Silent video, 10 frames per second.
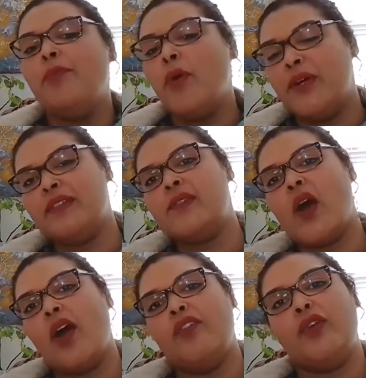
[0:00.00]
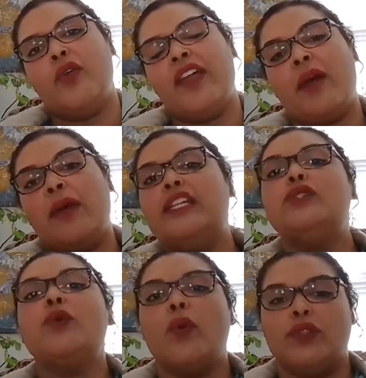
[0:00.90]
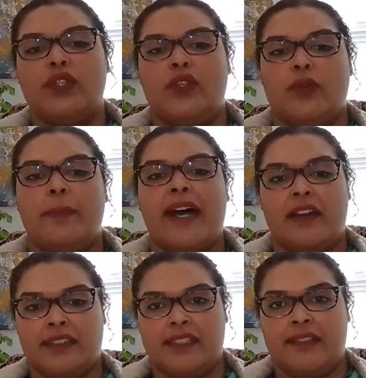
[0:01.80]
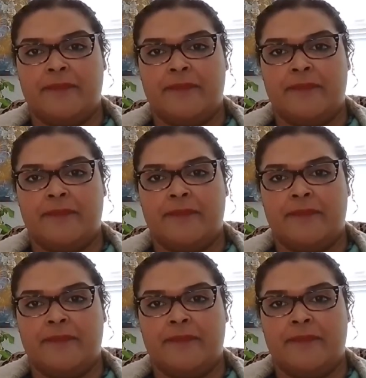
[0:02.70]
points overall that I want to talk to you about.